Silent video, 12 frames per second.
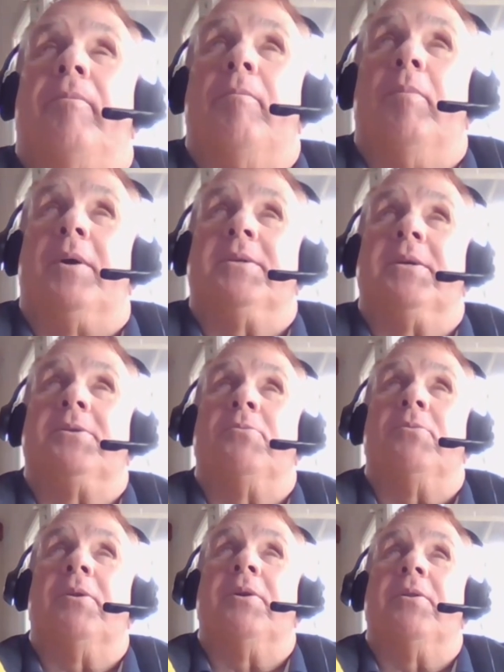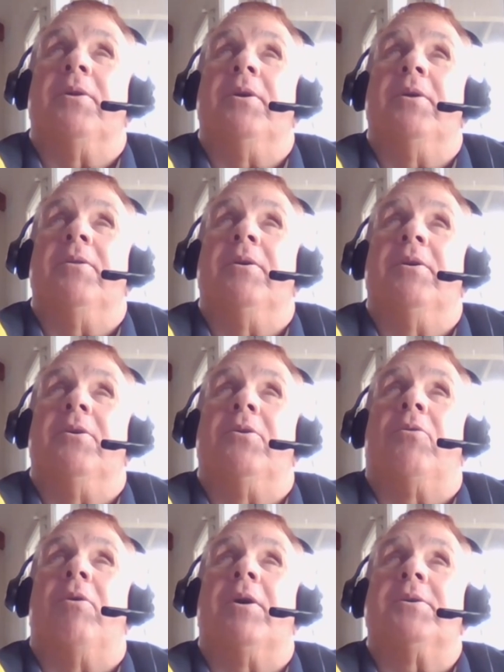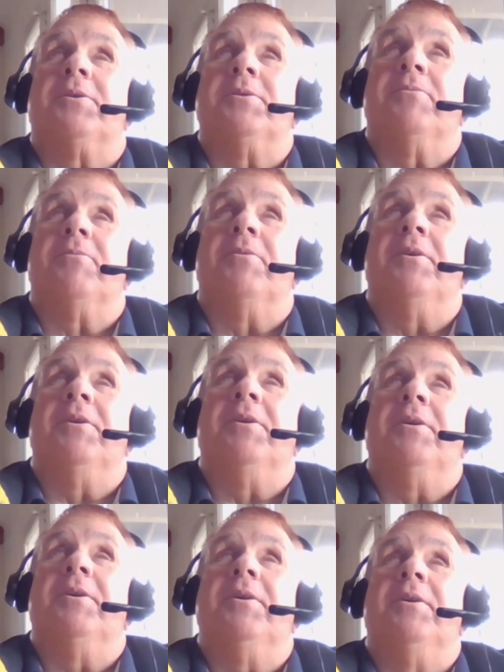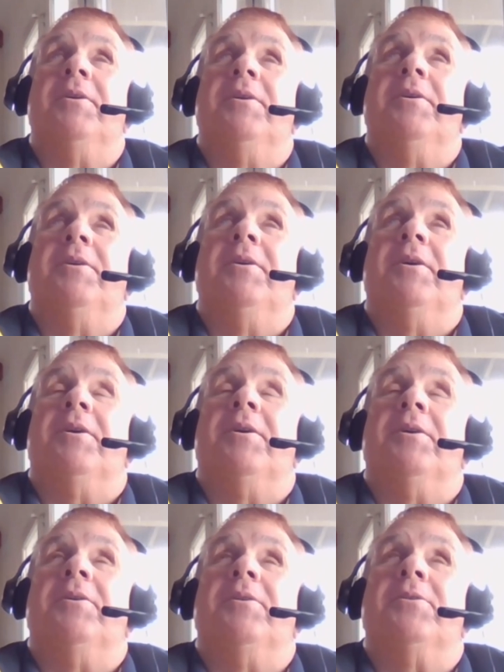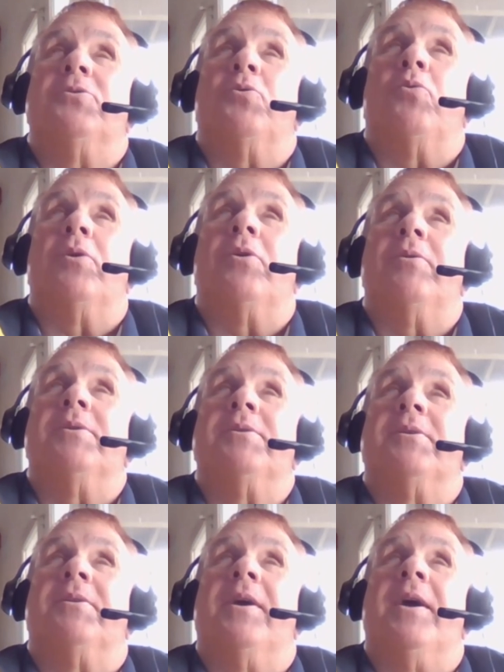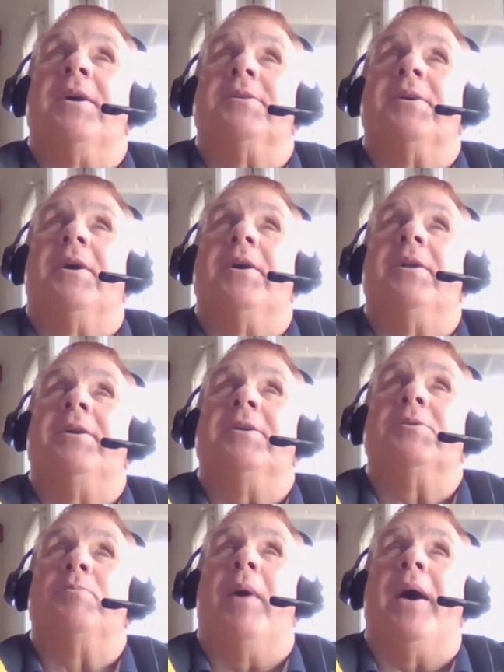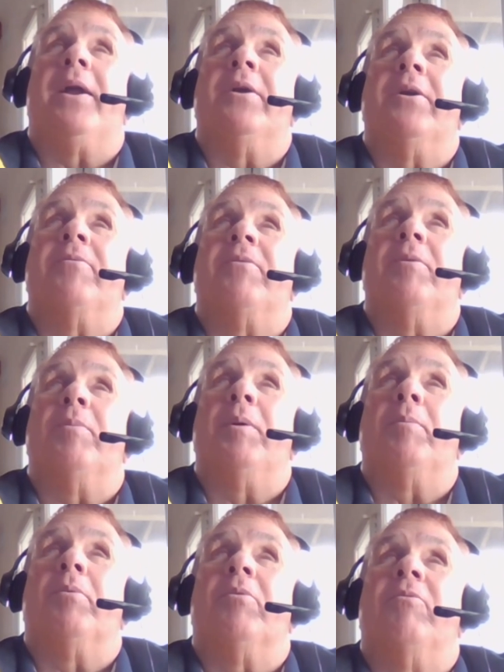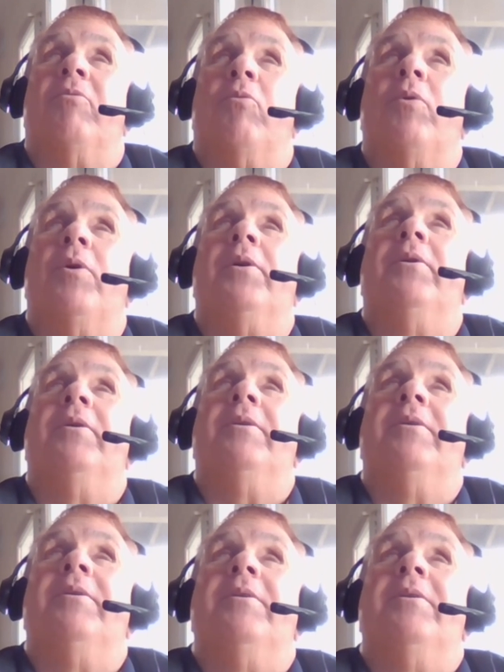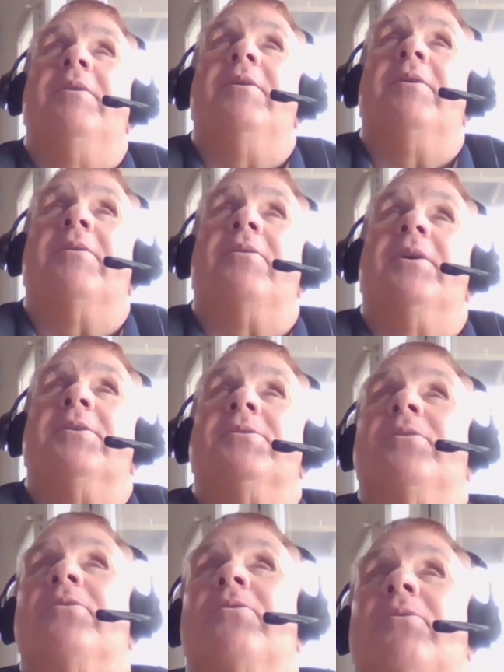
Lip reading: Because that's really the crux of the disorder, is that the anxiety is bad enough that people avoid things in their